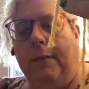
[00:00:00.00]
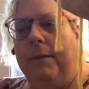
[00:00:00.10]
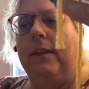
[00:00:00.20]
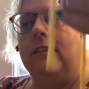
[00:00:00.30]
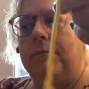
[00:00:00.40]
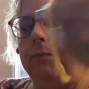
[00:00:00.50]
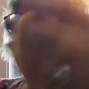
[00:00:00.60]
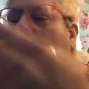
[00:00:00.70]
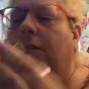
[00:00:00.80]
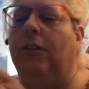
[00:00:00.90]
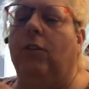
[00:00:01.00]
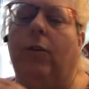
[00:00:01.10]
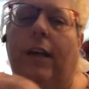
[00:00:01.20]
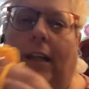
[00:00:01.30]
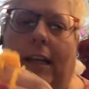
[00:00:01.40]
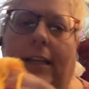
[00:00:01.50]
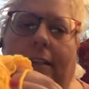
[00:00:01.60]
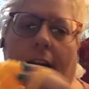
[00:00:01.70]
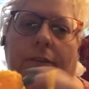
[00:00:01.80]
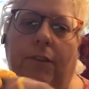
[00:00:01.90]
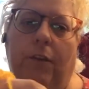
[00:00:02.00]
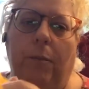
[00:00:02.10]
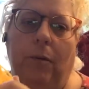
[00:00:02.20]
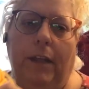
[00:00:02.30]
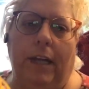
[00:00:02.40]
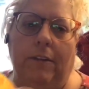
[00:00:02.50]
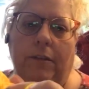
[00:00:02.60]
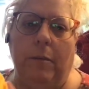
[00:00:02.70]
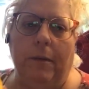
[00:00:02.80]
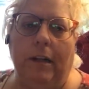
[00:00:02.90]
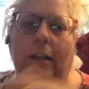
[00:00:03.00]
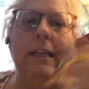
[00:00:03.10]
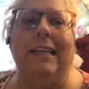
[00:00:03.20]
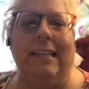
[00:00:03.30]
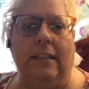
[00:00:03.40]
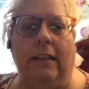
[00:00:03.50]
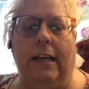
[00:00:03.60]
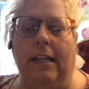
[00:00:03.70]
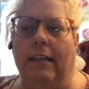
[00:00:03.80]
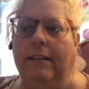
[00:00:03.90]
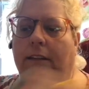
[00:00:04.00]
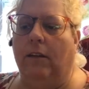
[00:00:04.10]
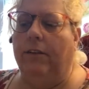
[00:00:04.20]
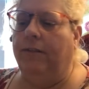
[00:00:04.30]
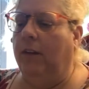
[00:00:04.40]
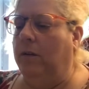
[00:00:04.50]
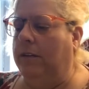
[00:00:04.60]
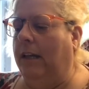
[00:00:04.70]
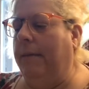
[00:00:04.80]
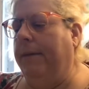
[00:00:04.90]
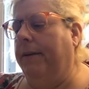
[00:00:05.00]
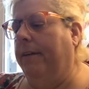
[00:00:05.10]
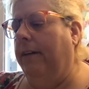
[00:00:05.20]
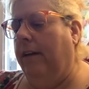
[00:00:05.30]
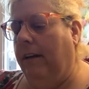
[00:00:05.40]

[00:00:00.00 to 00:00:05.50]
because if you're doing it, like I said, if you're pulling it out from the middle, it's a lot easier, it flows a lot better.